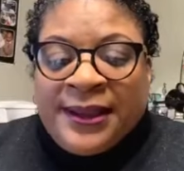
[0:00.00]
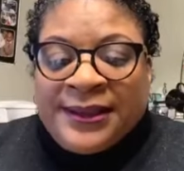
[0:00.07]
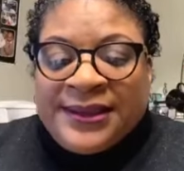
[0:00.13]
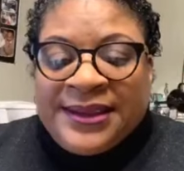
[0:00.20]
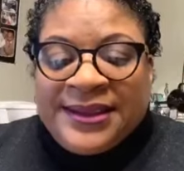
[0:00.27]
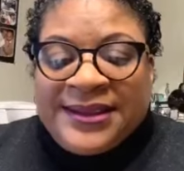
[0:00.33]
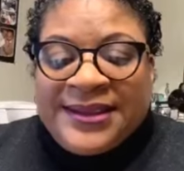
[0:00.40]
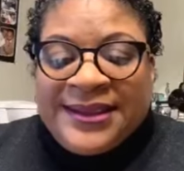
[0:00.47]

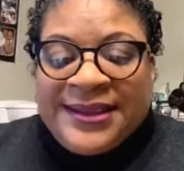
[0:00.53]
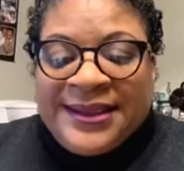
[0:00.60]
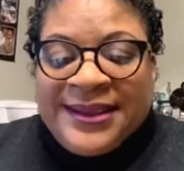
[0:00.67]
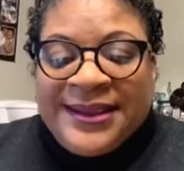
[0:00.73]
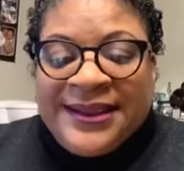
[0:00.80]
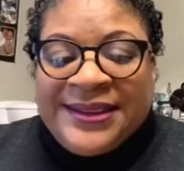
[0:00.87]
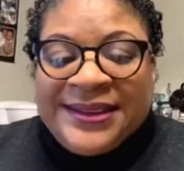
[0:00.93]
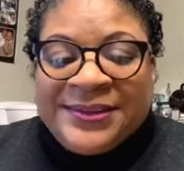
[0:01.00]
Sister
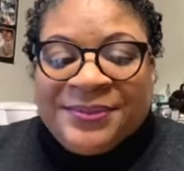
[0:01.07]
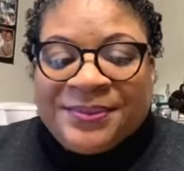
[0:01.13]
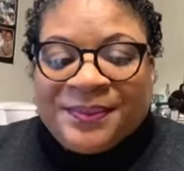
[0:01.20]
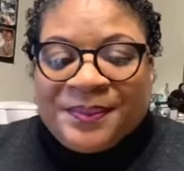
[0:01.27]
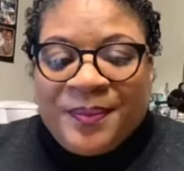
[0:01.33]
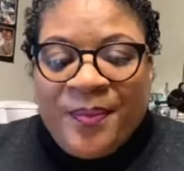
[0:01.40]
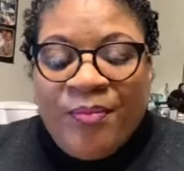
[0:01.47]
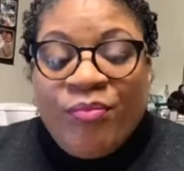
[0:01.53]
Denise,
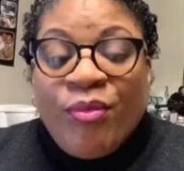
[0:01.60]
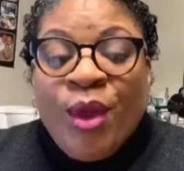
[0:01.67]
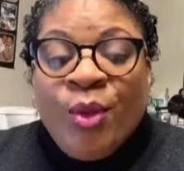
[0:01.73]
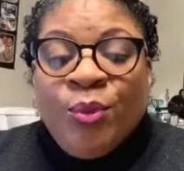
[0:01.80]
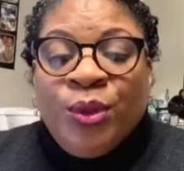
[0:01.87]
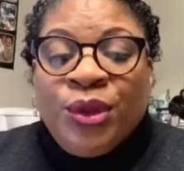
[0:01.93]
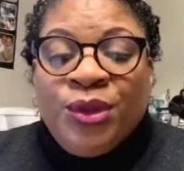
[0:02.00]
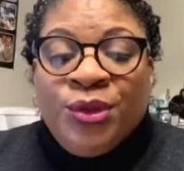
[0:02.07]

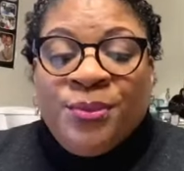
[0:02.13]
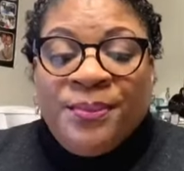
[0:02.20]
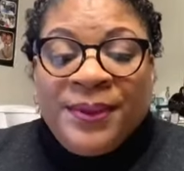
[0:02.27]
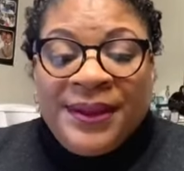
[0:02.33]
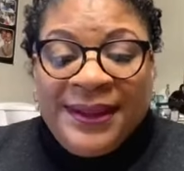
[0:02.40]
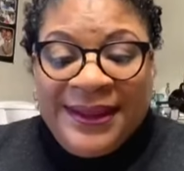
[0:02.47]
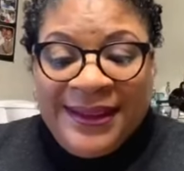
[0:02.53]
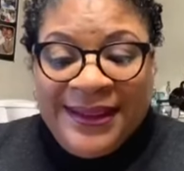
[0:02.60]
will you
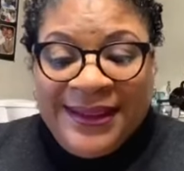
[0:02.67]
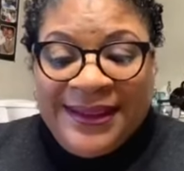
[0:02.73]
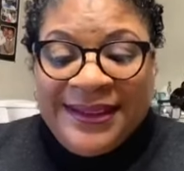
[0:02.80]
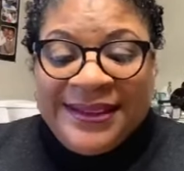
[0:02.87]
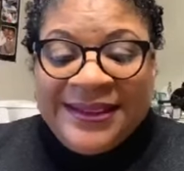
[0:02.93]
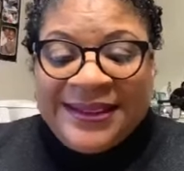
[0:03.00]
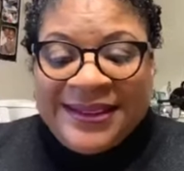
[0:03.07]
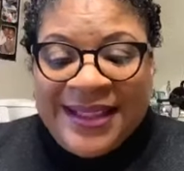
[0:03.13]

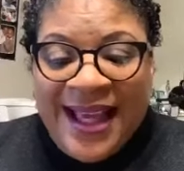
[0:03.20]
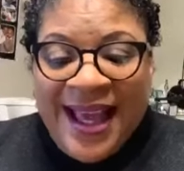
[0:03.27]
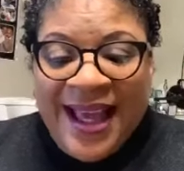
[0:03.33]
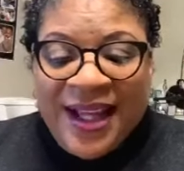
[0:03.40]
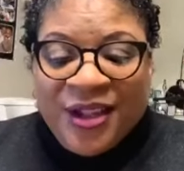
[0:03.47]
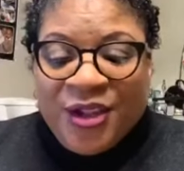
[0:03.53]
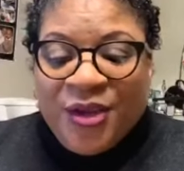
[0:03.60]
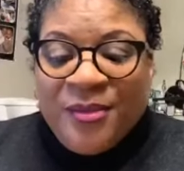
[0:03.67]
please
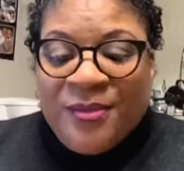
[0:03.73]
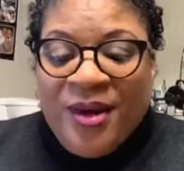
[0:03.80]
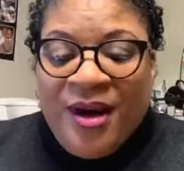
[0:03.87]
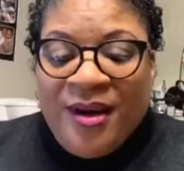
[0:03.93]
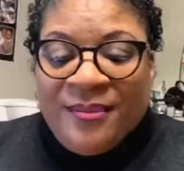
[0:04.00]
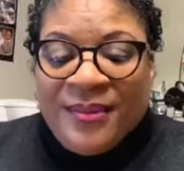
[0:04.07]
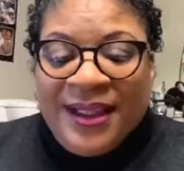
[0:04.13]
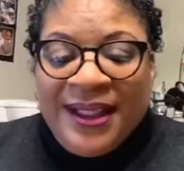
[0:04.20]
tag your
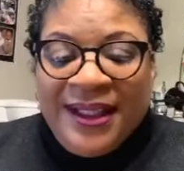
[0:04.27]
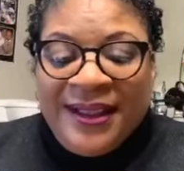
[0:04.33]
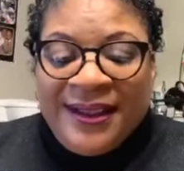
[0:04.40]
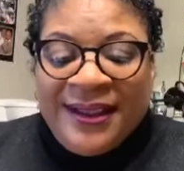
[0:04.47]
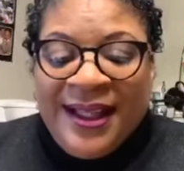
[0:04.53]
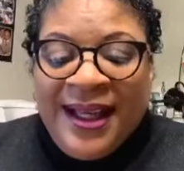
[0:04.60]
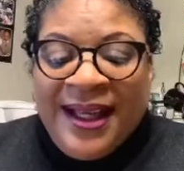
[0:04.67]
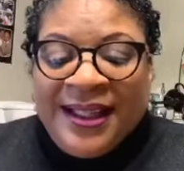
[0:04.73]
mom
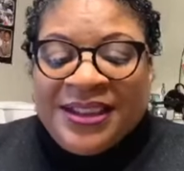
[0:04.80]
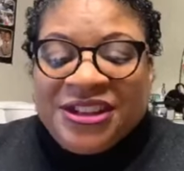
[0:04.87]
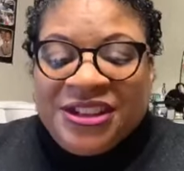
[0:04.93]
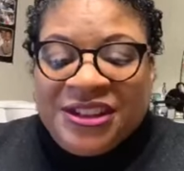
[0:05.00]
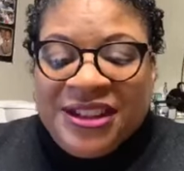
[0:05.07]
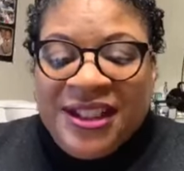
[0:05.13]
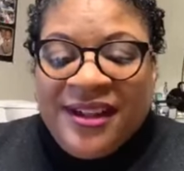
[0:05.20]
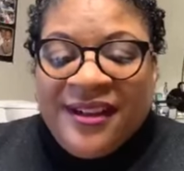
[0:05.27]
in?
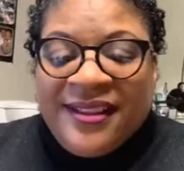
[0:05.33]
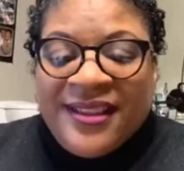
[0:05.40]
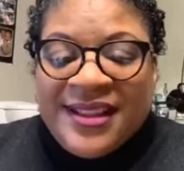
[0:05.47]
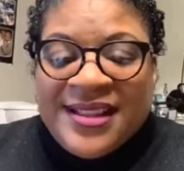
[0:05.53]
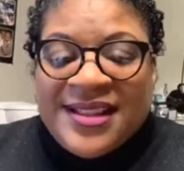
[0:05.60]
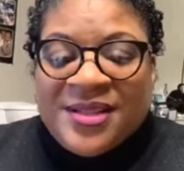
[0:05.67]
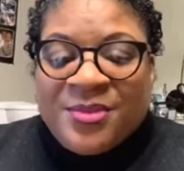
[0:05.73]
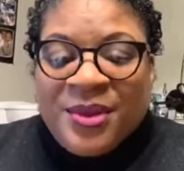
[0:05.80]
Share
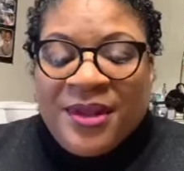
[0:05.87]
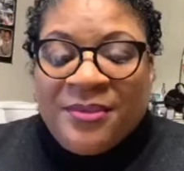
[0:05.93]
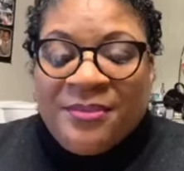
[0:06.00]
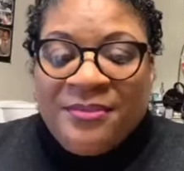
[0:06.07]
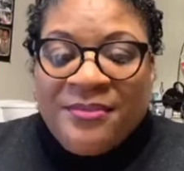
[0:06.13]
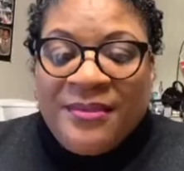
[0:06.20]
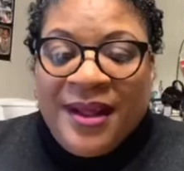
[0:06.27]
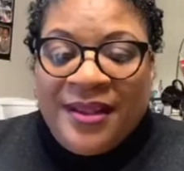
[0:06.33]
this with
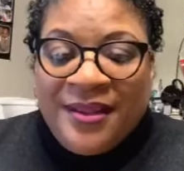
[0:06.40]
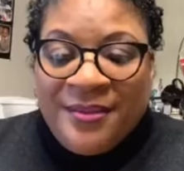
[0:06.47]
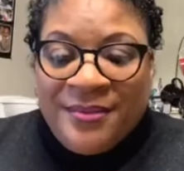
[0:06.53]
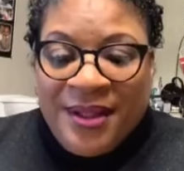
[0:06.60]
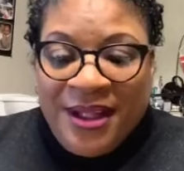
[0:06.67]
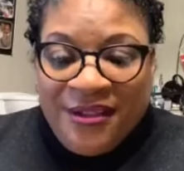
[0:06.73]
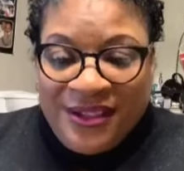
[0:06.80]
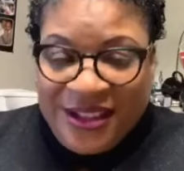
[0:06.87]
Mother
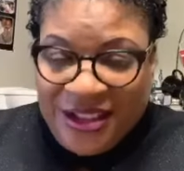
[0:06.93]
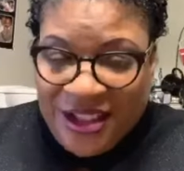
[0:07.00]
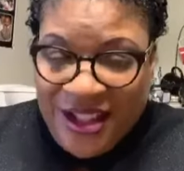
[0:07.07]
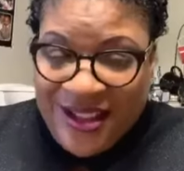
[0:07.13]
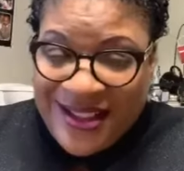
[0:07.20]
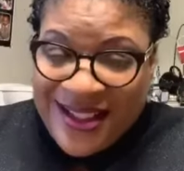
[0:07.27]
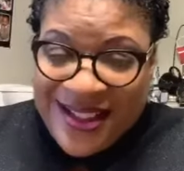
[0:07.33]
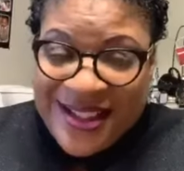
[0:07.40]
Mary
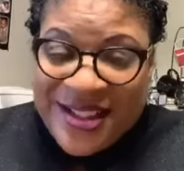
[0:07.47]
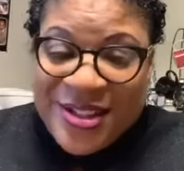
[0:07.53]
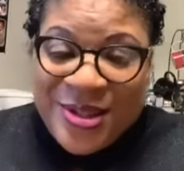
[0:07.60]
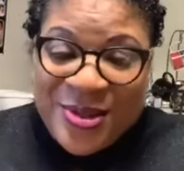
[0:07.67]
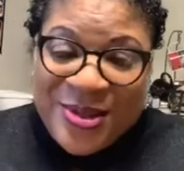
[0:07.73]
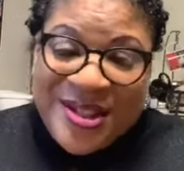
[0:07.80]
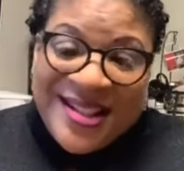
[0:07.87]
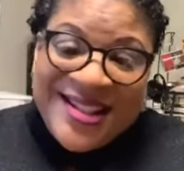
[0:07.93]
Johnson
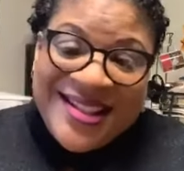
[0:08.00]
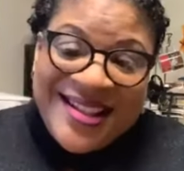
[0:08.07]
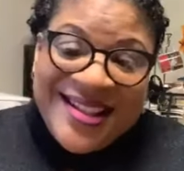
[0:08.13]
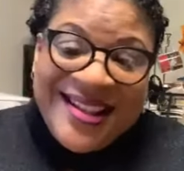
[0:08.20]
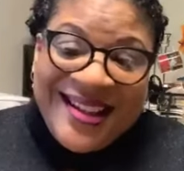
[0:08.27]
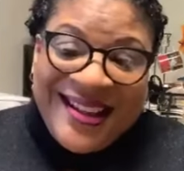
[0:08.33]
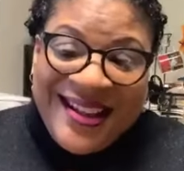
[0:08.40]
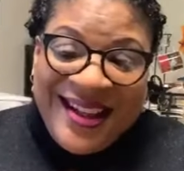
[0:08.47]
so
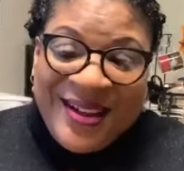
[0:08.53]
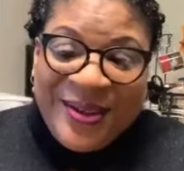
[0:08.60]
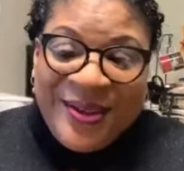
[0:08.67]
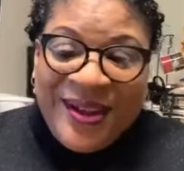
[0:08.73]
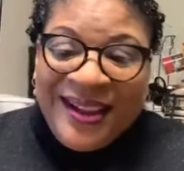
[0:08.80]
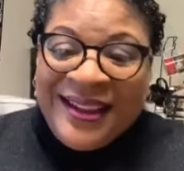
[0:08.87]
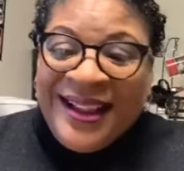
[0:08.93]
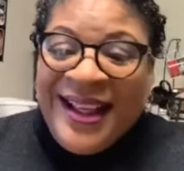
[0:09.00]
she can get
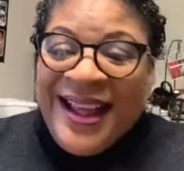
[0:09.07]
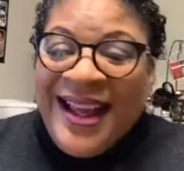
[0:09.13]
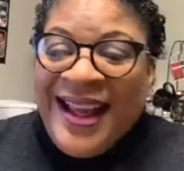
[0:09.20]
on.